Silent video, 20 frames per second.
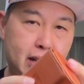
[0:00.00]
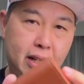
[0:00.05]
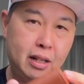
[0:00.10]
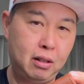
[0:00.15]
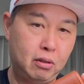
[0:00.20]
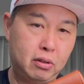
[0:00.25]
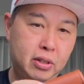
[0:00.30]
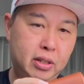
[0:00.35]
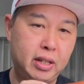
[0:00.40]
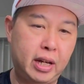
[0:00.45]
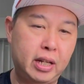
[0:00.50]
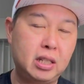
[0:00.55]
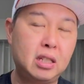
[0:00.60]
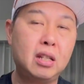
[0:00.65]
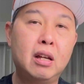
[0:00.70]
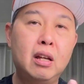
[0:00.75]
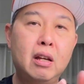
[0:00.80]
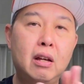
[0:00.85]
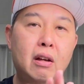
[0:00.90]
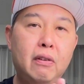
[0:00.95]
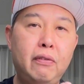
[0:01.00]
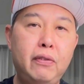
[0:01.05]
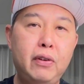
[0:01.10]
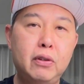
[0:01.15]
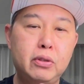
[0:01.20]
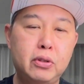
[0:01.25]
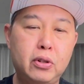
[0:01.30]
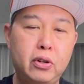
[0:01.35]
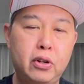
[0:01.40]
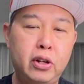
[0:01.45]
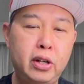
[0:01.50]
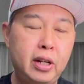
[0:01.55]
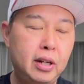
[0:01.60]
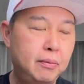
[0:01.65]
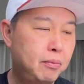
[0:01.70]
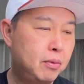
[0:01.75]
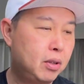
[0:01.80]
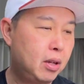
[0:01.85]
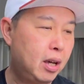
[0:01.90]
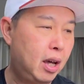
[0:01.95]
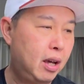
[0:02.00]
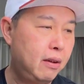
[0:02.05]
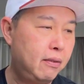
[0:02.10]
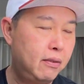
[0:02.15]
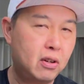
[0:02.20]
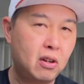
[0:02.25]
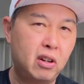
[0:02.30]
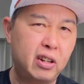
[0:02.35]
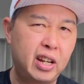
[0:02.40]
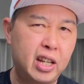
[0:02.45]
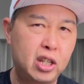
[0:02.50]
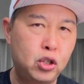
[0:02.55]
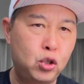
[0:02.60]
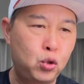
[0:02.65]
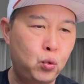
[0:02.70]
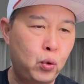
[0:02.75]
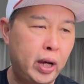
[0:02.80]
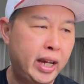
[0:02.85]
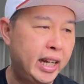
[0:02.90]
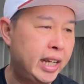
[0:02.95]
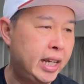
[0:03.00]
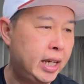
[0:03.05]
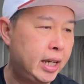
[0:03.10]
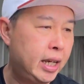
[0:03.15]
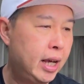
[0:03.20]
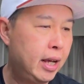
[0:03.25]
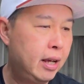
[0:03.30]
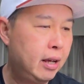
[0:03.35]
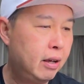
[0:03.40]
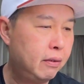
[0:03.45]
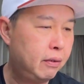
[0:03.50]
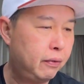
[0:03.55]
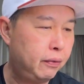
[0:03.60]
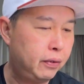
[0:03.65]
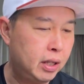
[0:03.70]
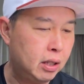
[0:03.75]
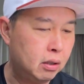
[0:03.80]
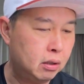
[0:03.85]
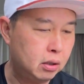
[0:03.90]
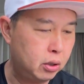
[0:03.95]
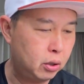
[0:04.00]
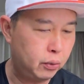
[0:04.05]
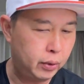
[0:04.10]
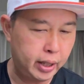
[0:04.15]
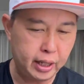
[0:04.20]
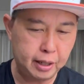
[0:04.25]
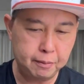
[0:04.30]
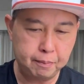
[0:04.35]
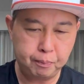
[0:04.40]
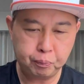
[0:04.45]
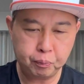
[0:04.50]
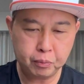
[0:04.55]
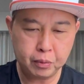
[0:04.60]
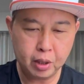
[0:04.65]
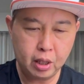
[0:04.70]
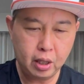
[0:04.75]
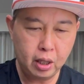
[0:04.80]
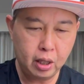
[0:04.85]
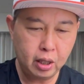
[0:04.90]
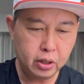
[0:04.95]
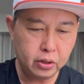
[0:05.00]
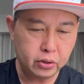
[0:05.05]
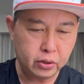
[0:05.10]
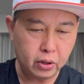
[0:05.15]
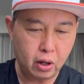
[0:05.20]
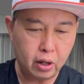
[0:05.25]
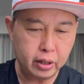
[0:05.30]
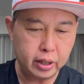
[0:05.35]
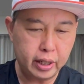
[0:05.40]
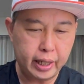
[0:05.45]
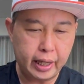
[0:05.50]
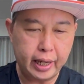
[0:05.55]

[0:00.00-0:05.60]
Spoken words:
it looks nice. Feels good. Okay, it's got that suede feel to it. So on the